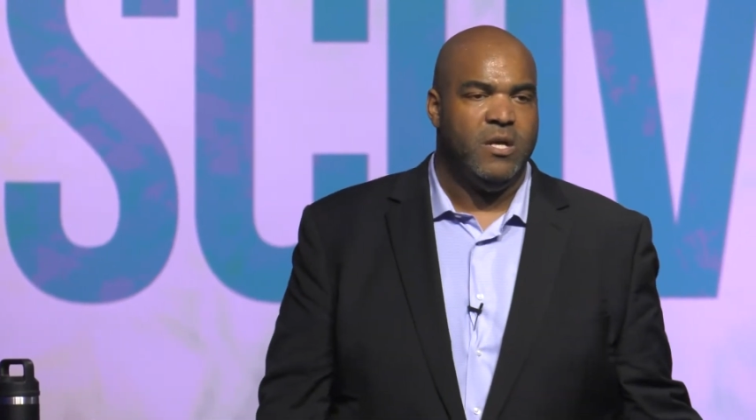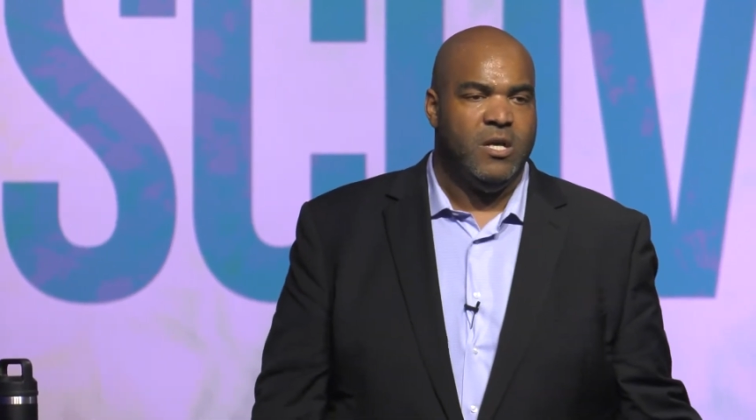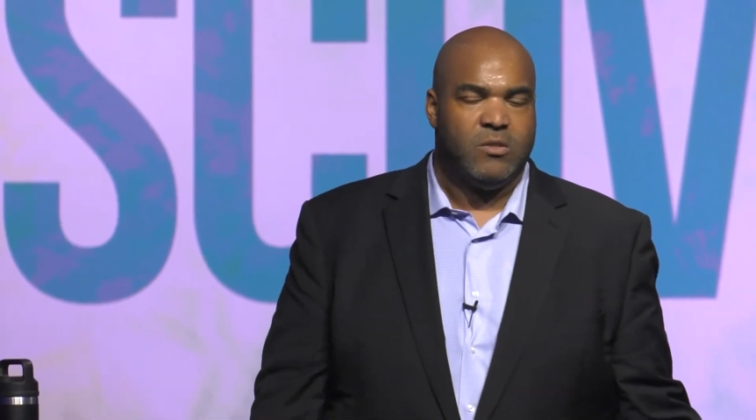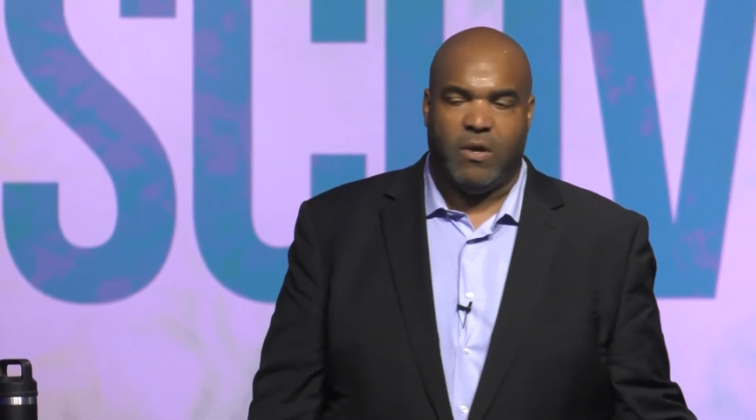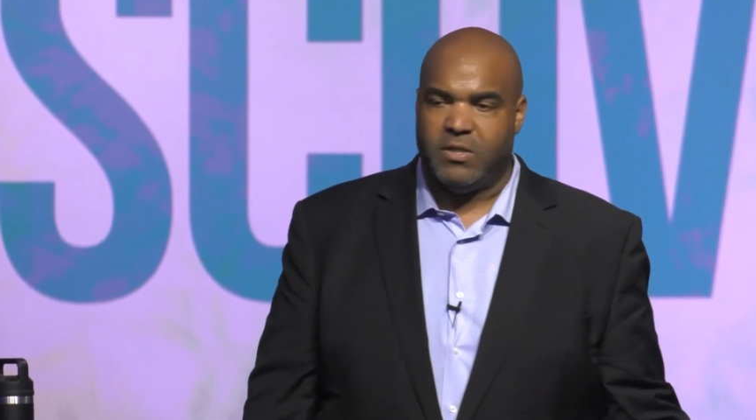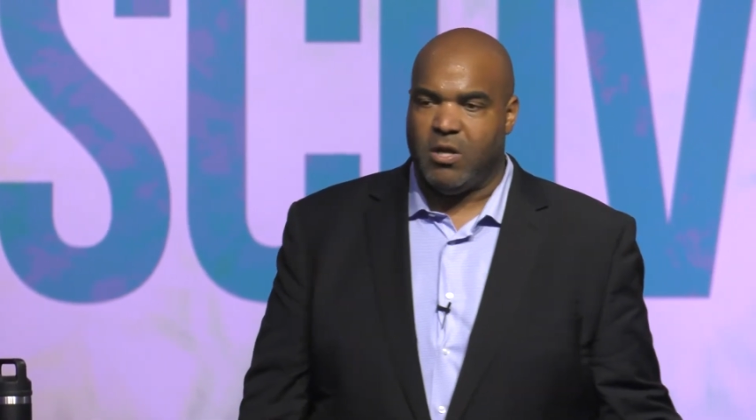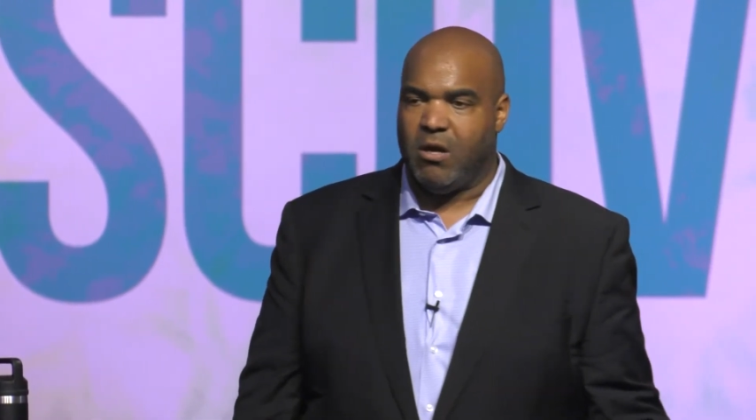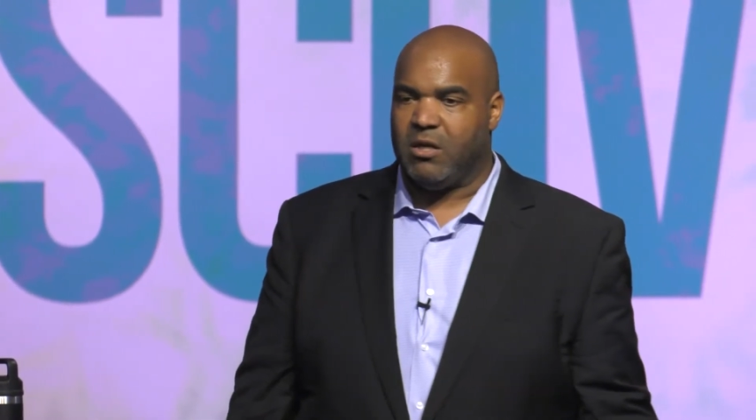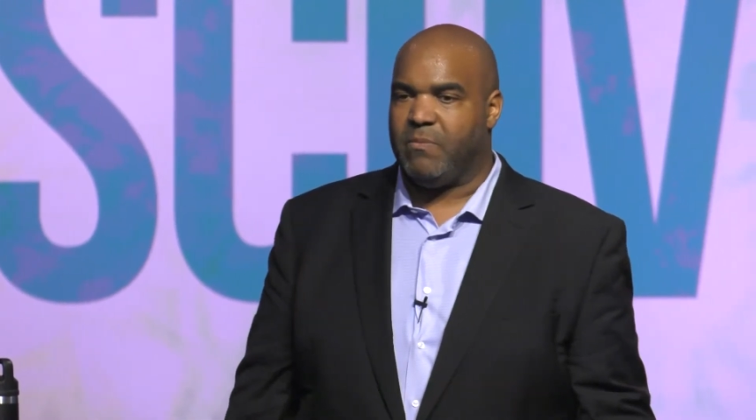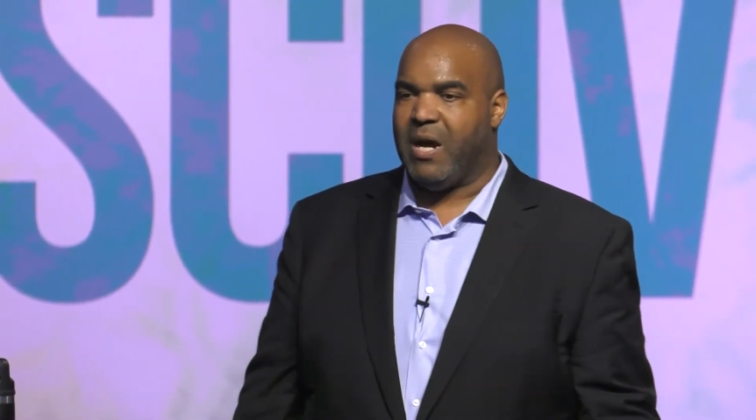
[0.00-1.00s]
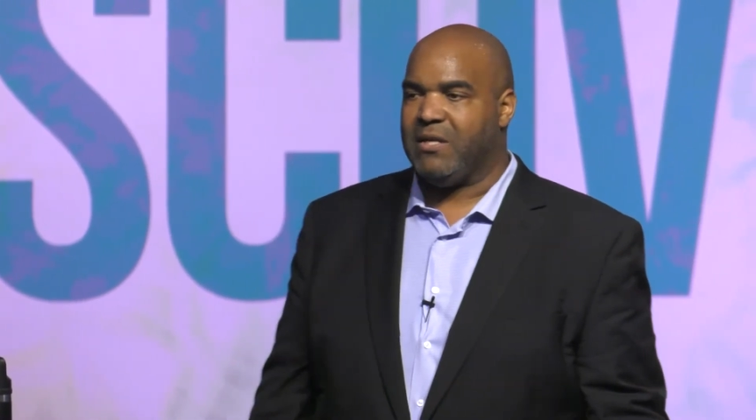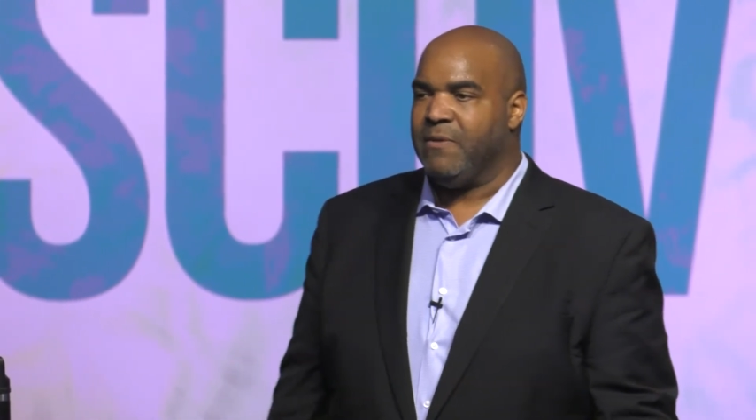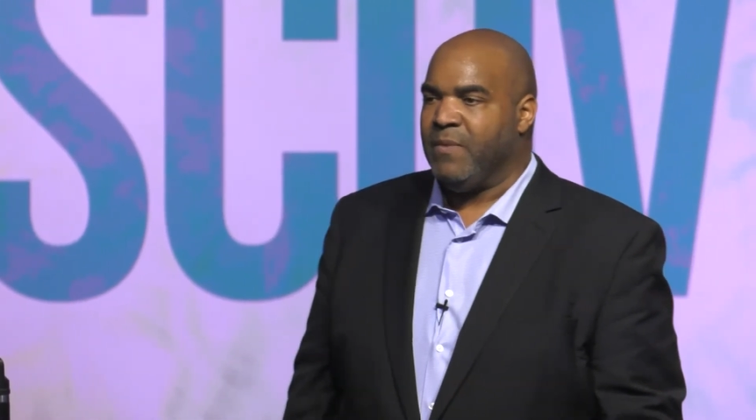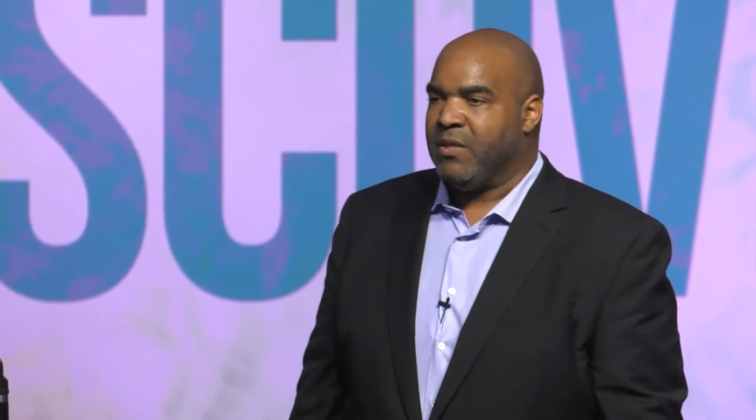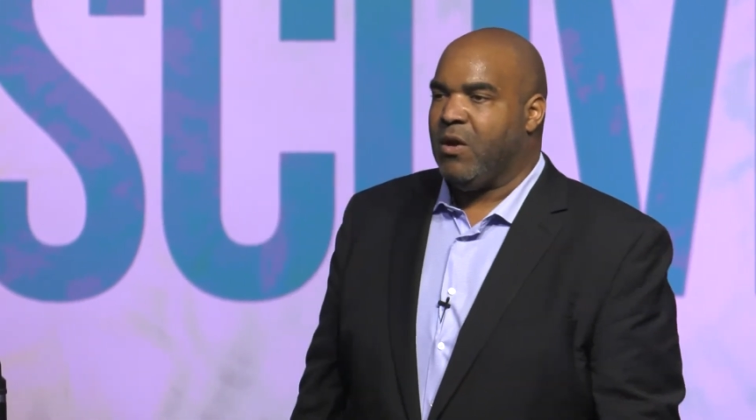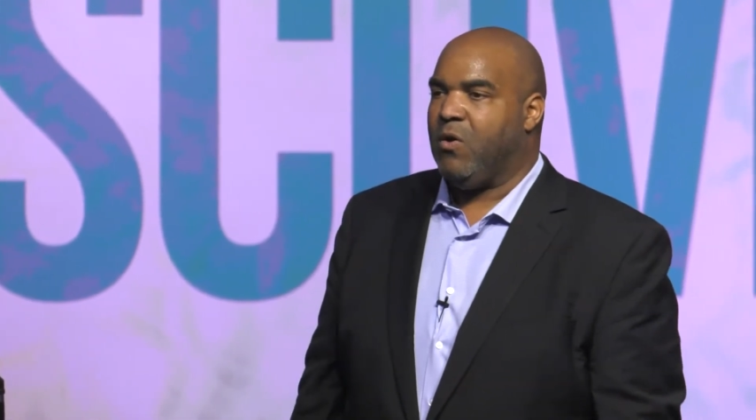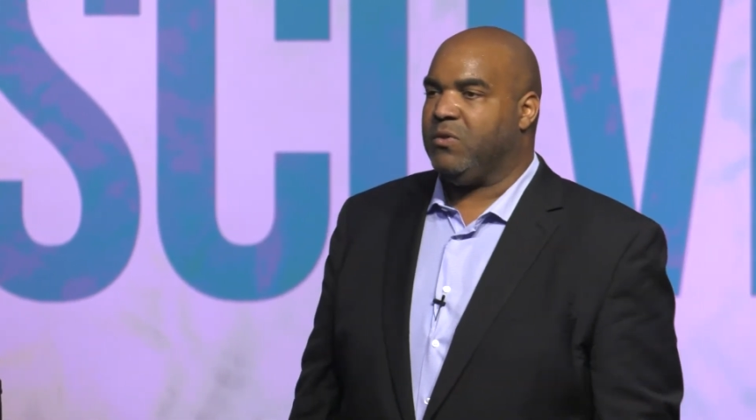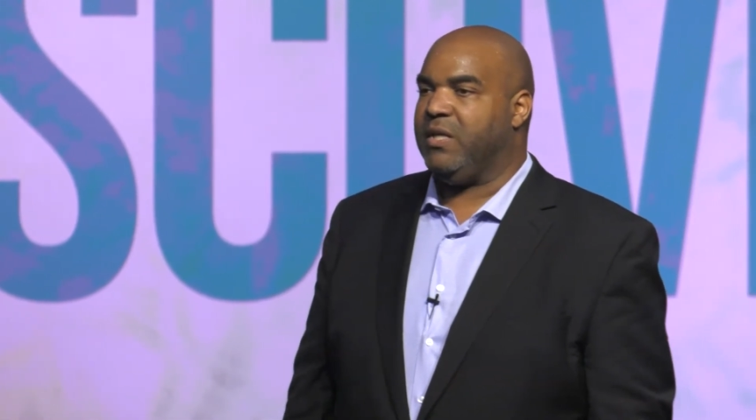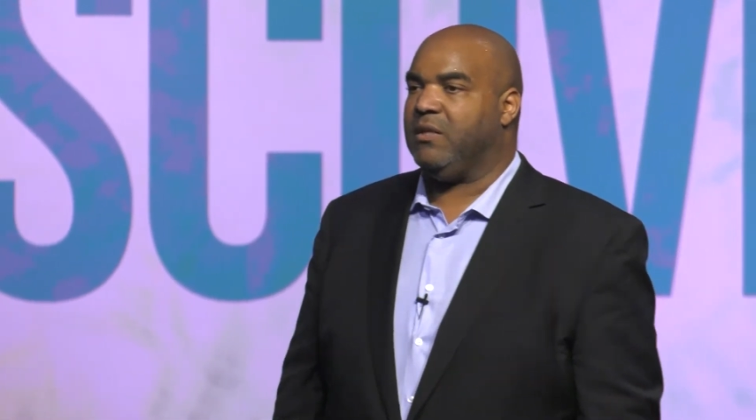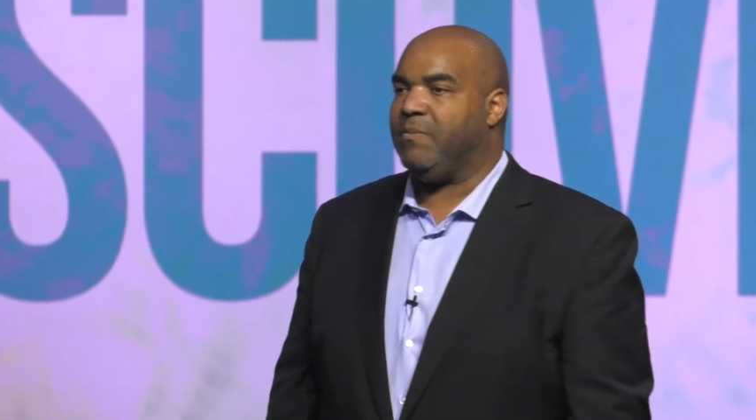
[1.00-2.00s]
So why he's talking about the whole
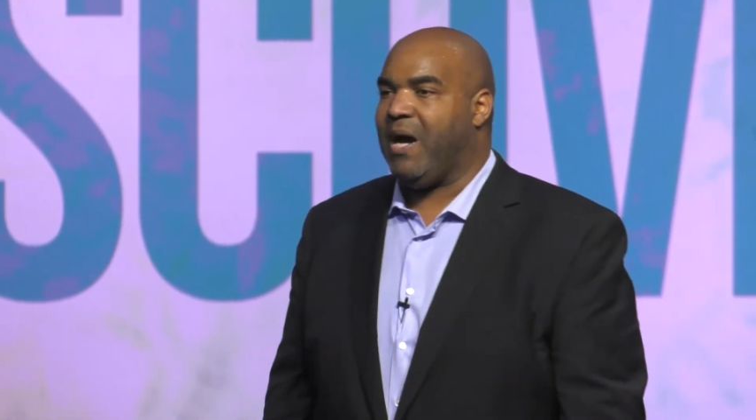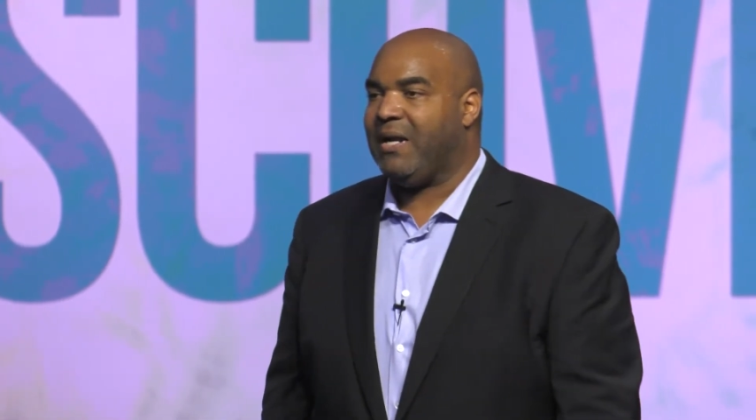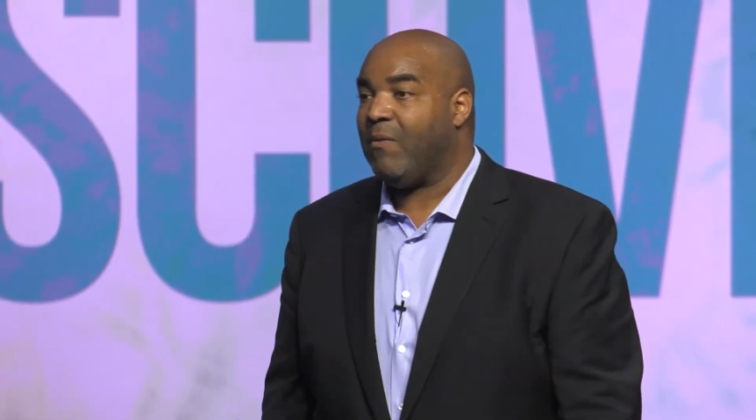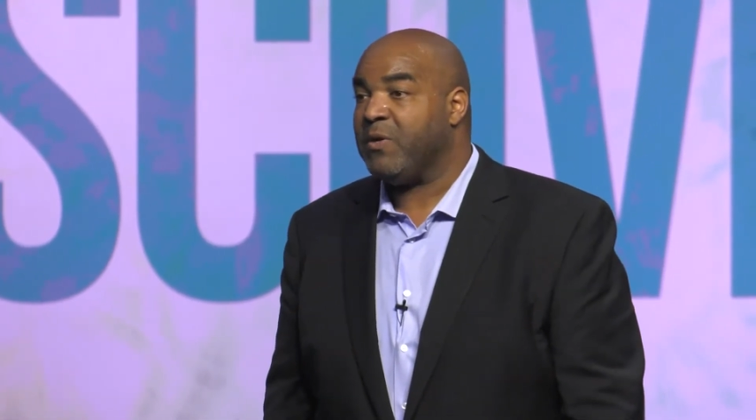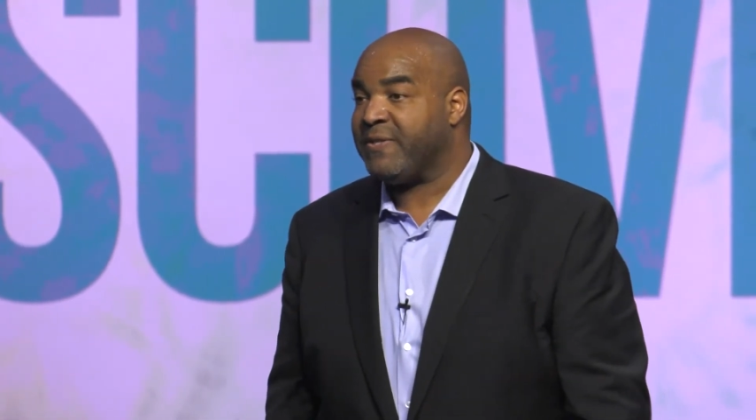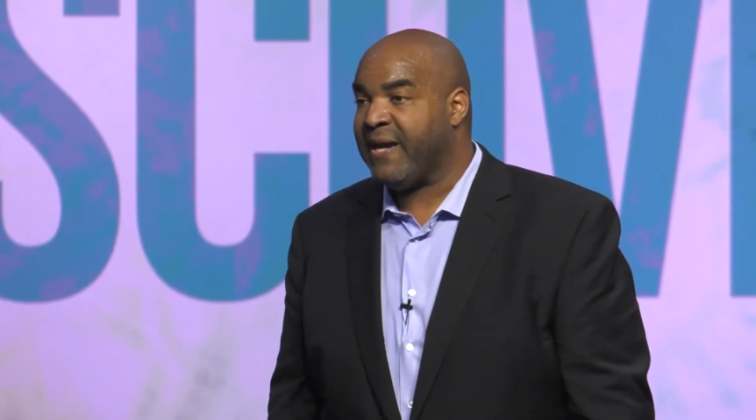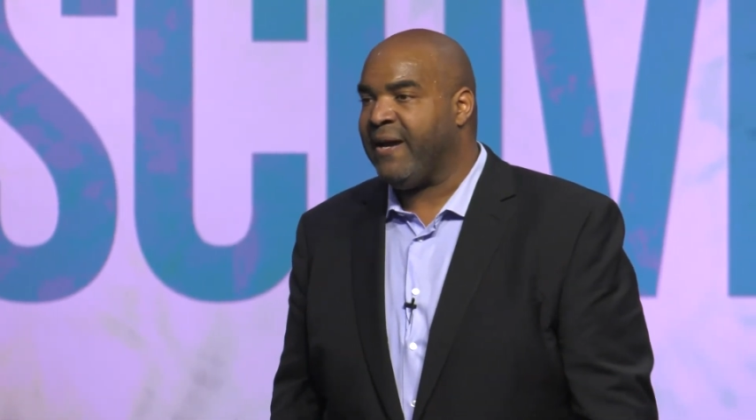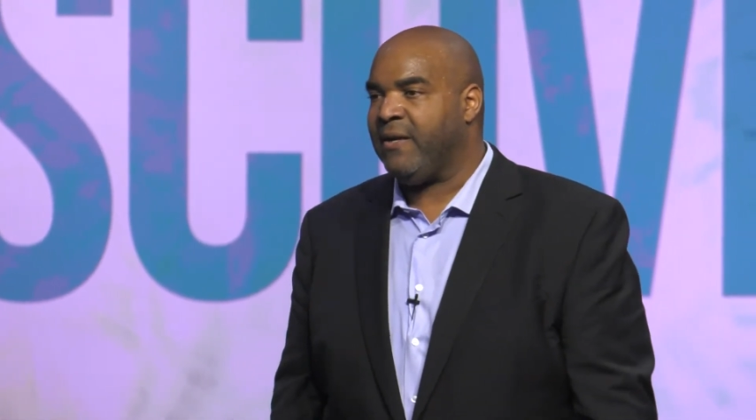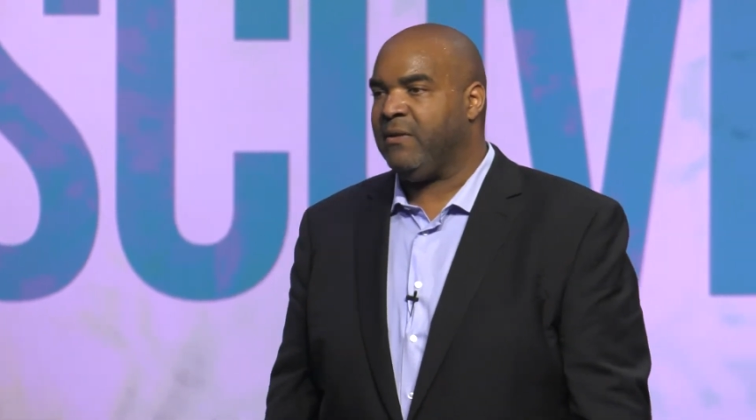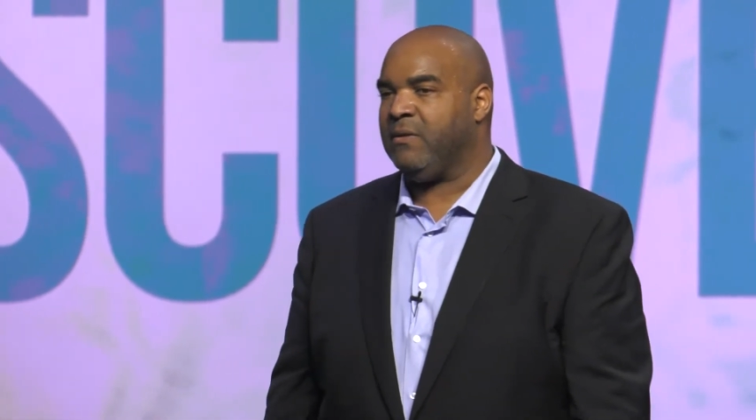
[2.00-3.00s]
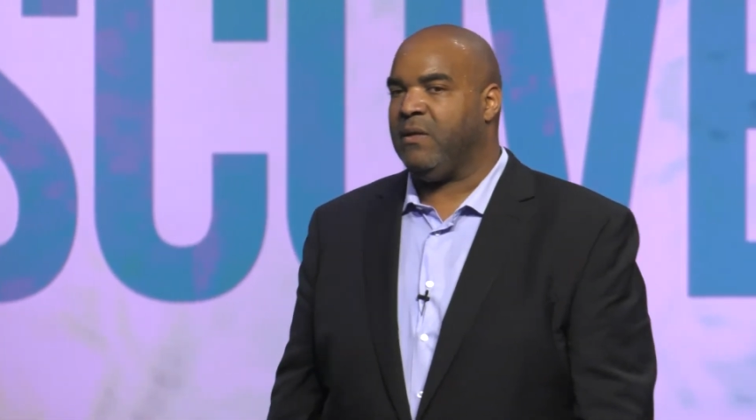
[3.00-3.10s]
deal about, and I'm going to say it,